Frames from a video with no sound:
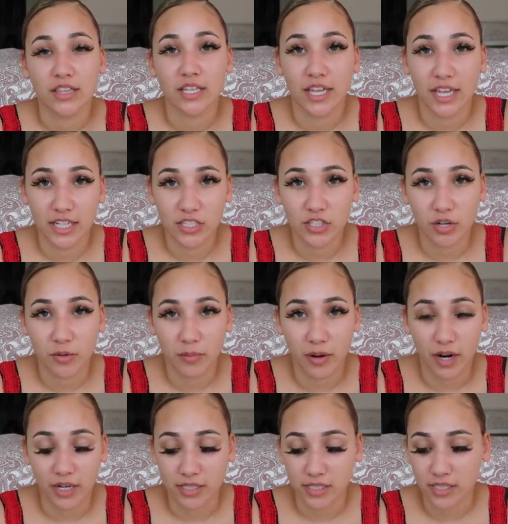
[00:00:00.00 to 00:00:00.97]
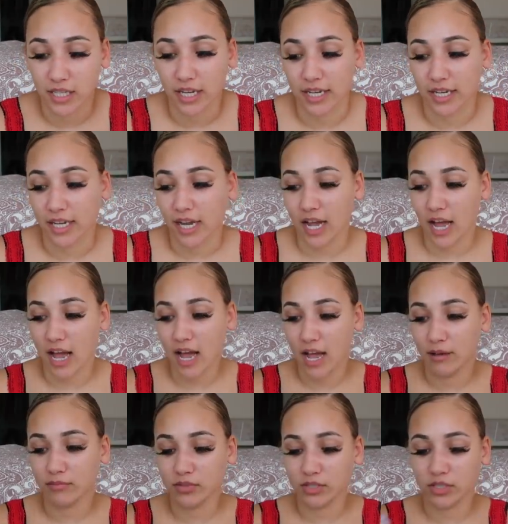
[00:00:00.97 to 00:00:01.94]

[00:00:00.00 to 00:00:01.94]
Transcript: the intro parts. Like, I'm